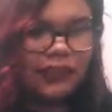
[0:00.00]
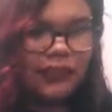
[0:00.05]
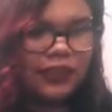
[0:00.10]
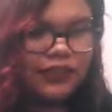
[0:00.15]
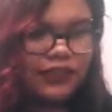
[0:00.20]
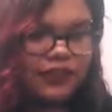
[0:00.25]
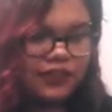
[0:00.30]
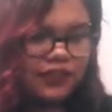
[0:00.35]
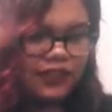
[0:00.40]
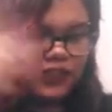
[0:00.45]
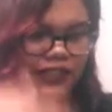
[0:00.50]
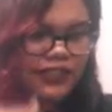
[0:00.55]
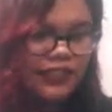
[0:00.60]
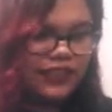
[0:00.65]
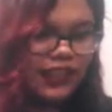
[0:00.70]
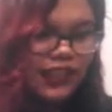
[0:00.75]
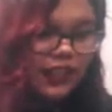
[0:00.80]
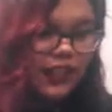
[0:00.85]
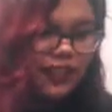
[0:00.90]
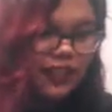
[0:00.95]
there's also
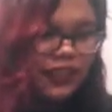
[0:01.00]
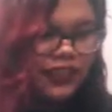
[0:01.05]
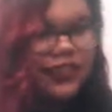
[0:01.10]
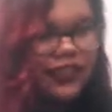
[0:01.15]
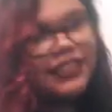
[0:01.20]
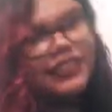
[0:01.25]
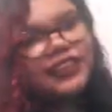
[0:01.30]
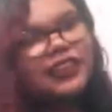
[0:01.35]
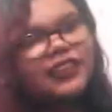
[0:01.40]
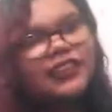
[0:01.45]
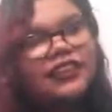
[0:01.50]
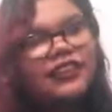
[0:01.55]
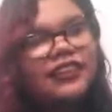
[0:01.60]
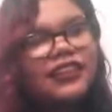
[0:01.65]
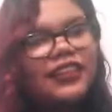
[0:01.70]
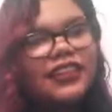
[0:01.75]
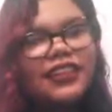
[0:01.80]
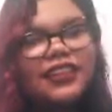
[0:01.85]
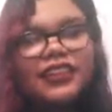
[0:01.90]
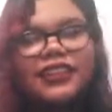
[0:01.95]
this song,
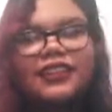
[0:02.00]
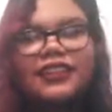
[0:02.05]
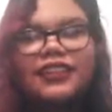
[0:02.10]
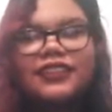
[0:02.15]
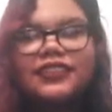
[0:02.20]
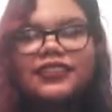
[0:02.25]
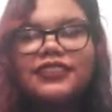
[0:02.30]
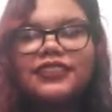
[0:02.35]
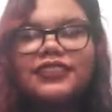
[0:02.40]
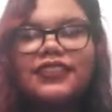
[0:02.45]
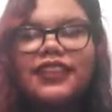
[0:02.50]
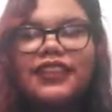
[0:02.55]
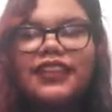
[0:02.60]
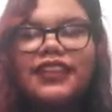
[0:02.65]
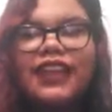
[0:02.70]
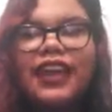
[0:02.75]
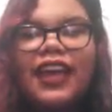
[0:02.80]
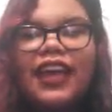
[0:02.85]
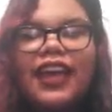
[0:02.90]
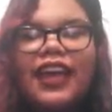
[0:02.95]
and then it's just
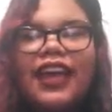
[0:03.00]
like,